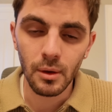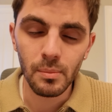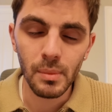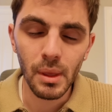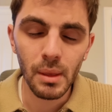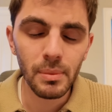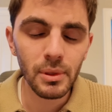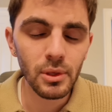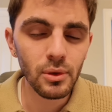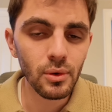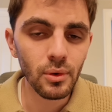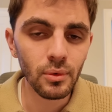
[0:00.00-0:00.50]
Now,
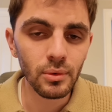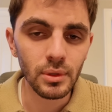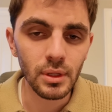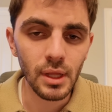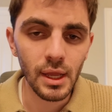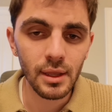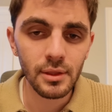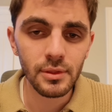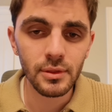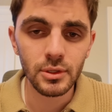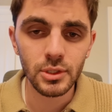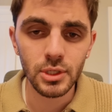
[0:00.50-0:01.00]
maybe you don't
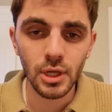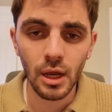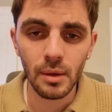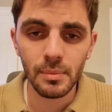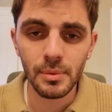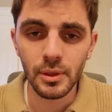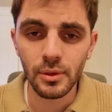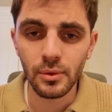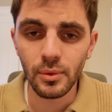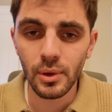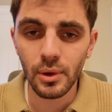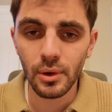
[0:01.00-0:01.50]
like the job
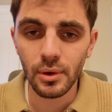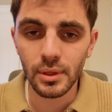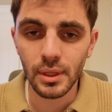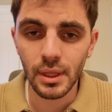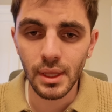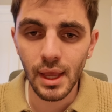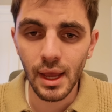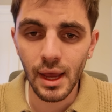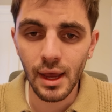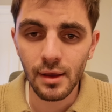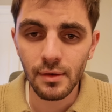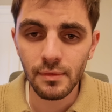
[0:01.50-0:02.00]
that you
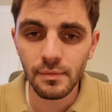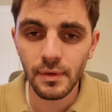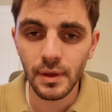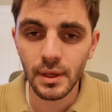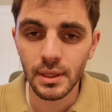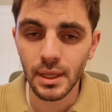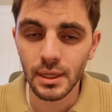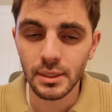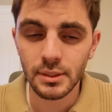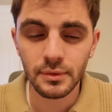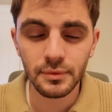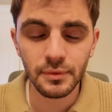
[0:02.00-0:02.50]
currently have,
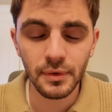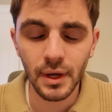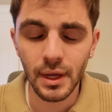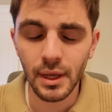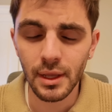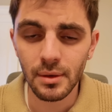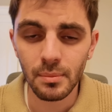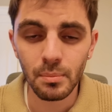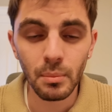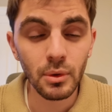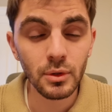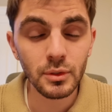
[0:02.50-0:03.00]
and that's
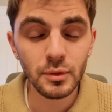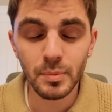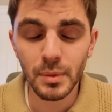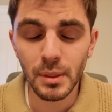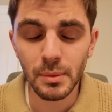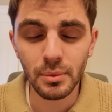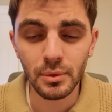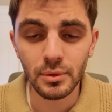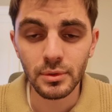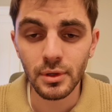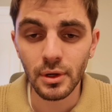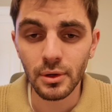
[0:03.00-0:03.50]
fine. Most
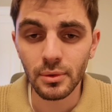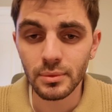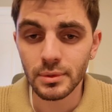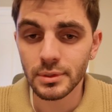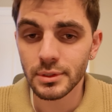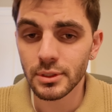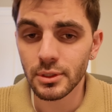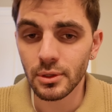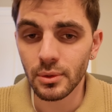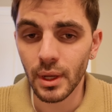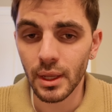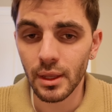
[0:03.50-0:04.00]
people don't,
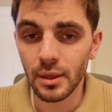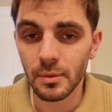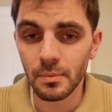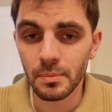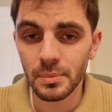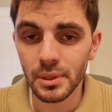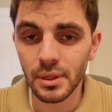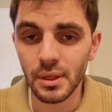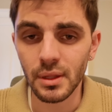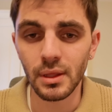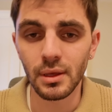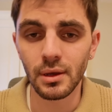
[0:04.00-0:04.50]
so I
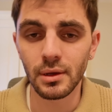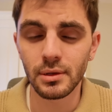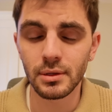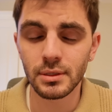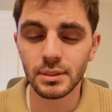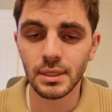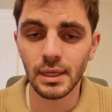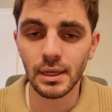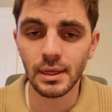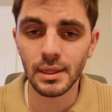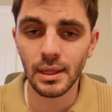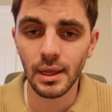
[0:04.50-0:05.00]
completely
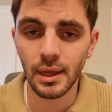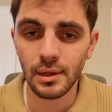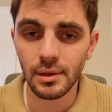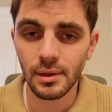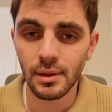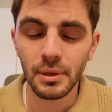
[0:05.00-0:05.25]
understand that.